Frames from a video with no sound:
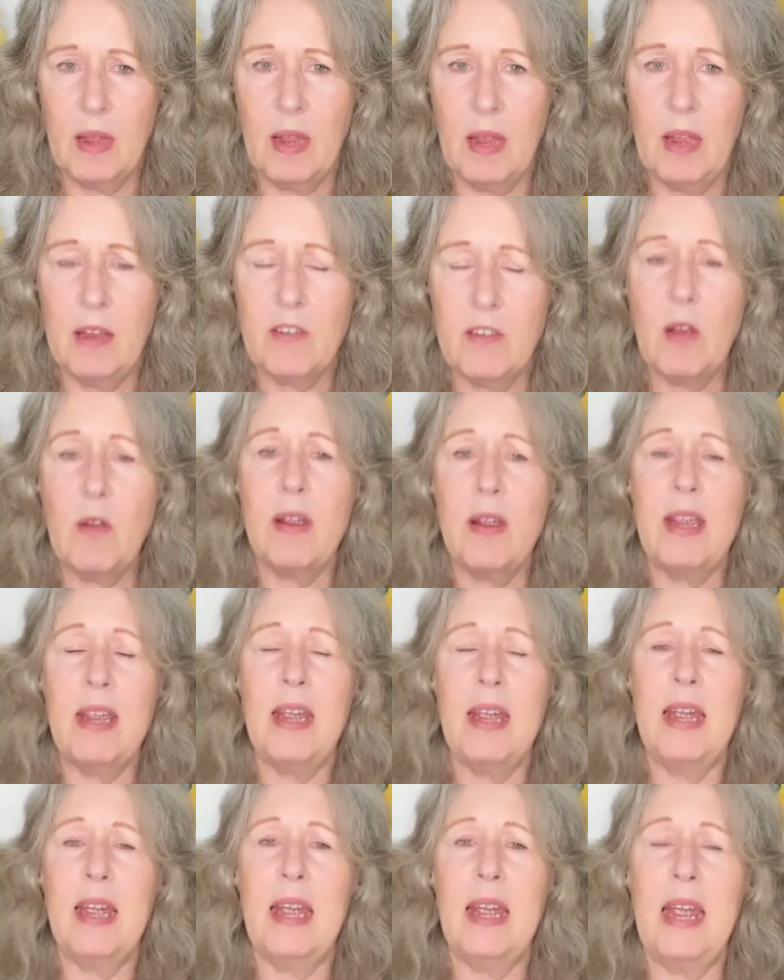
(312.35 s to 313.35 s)
So
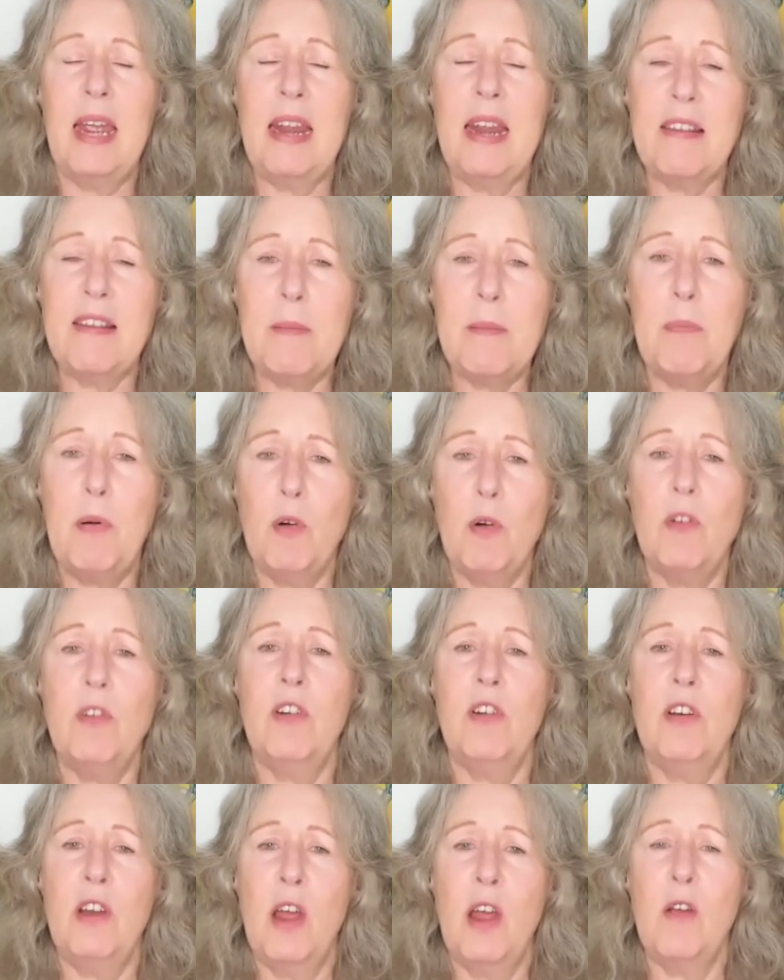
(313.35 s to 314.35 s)
it is important
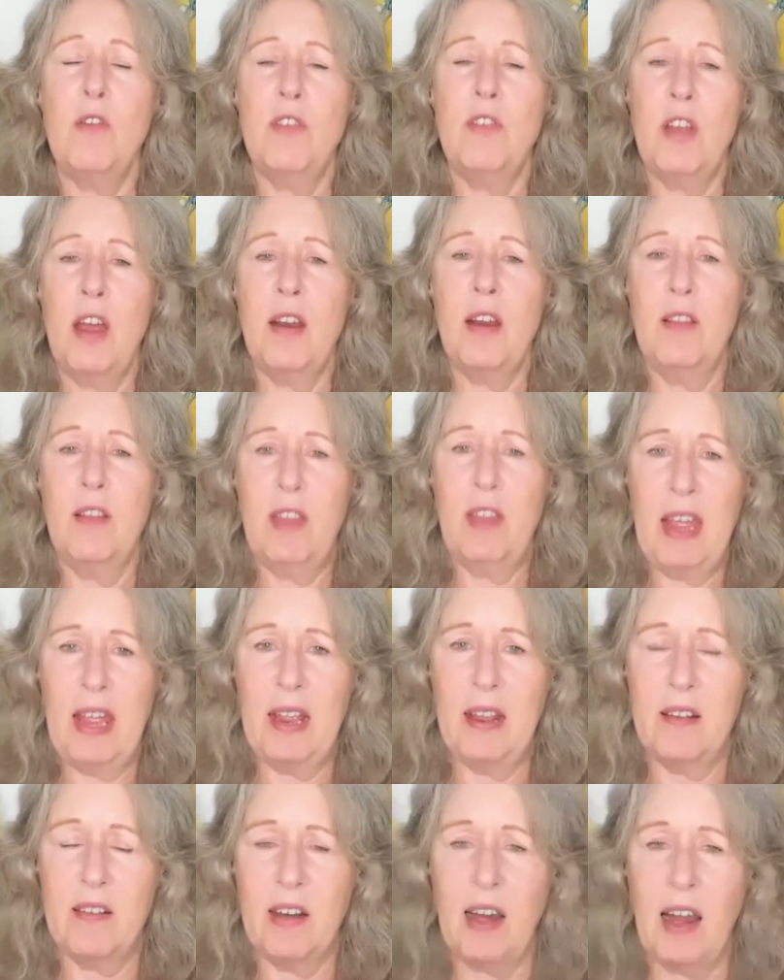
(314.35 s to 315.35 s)
to know certain
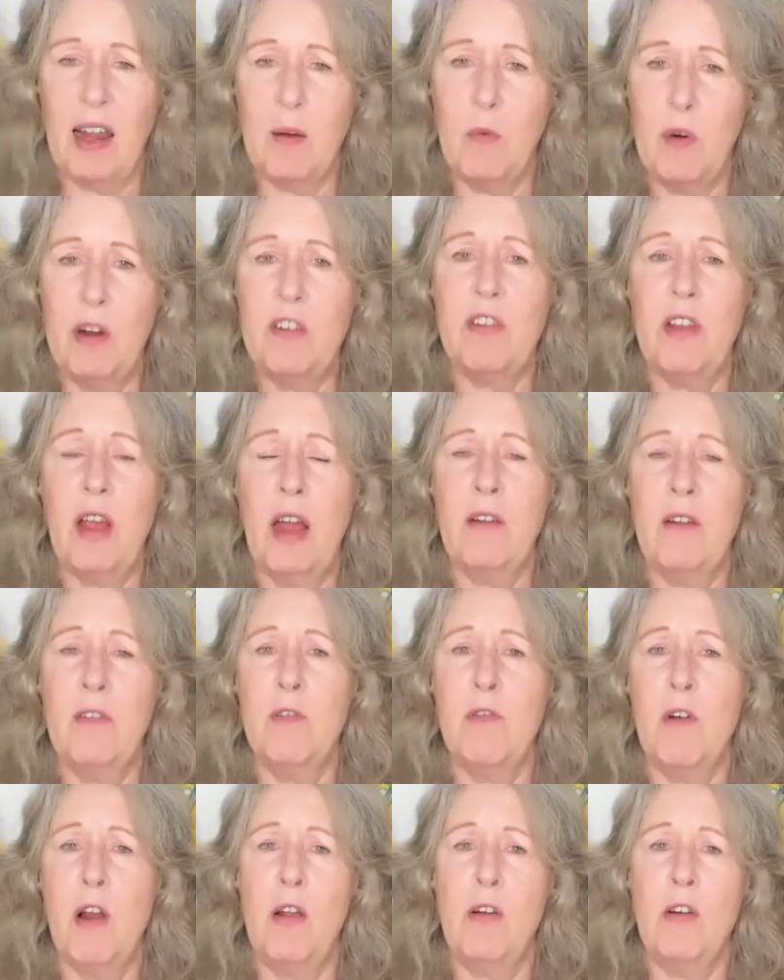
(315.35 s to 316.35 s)
things, like which side of
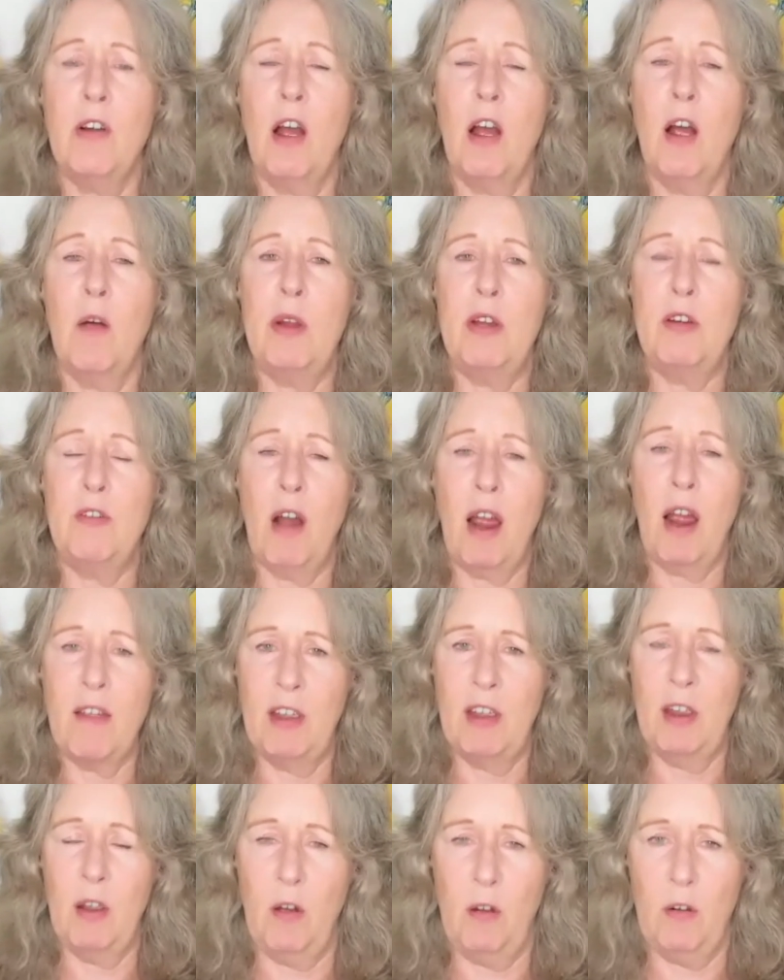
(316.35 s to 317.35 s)
the road are we
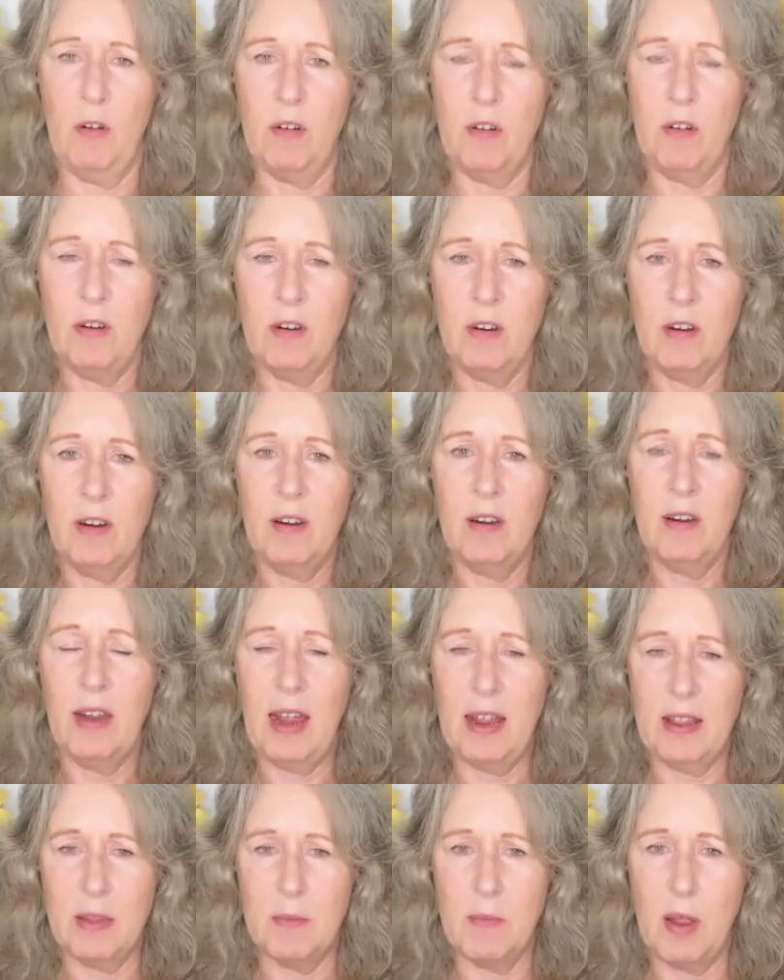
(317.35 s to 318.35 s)
driving on
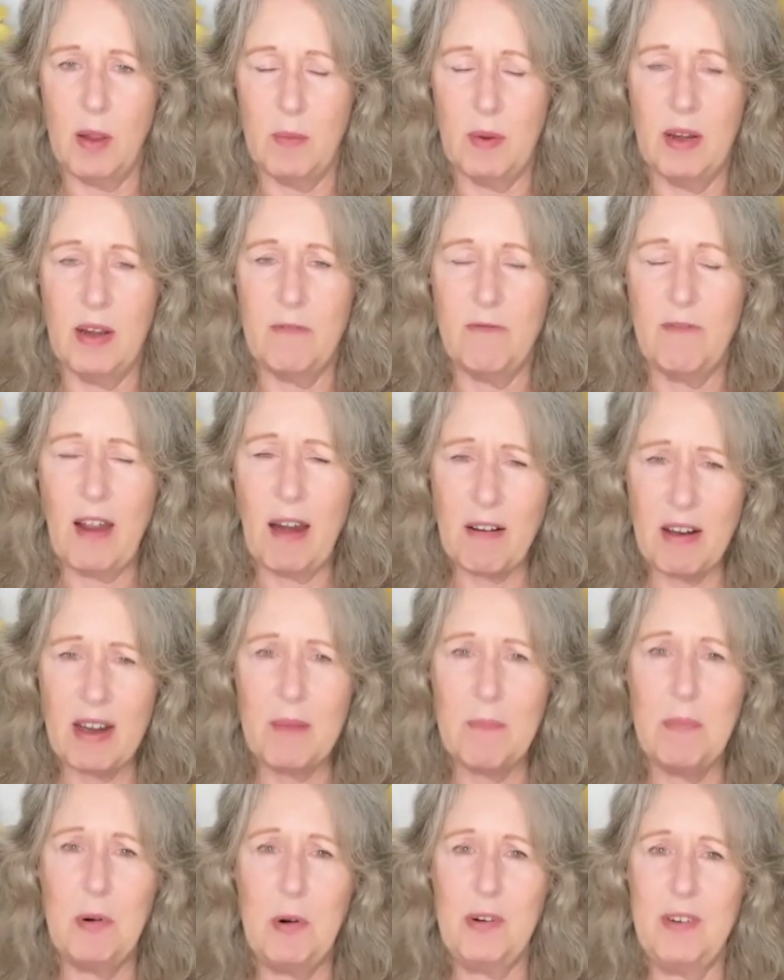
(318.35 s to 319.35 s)
at the moment? It's very
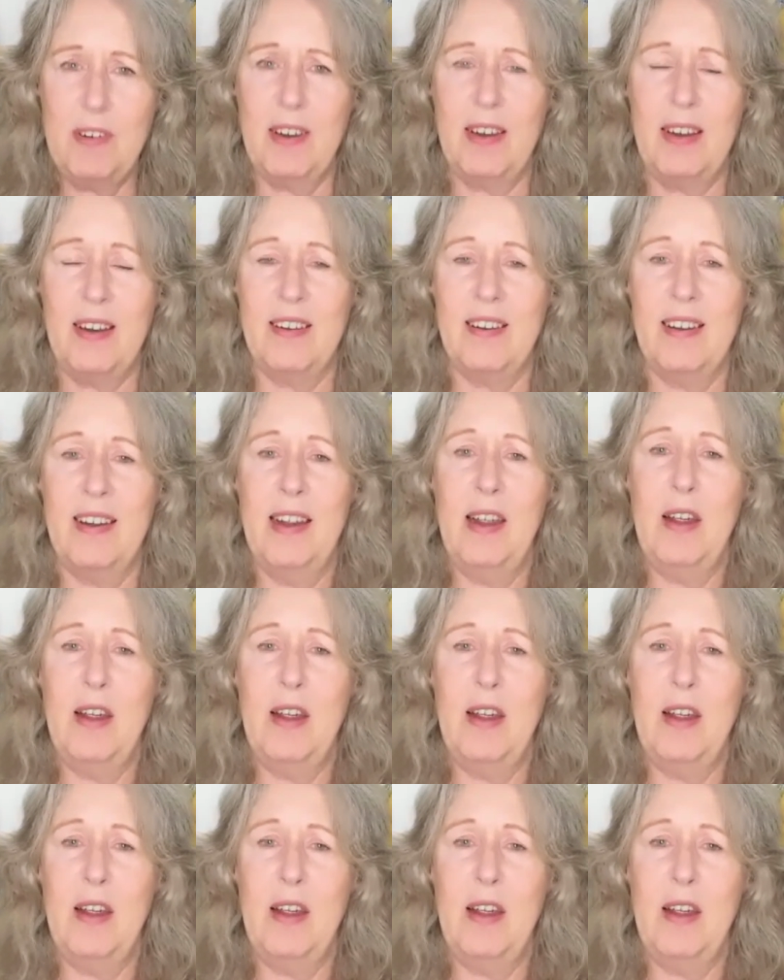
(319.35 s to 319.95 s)
important.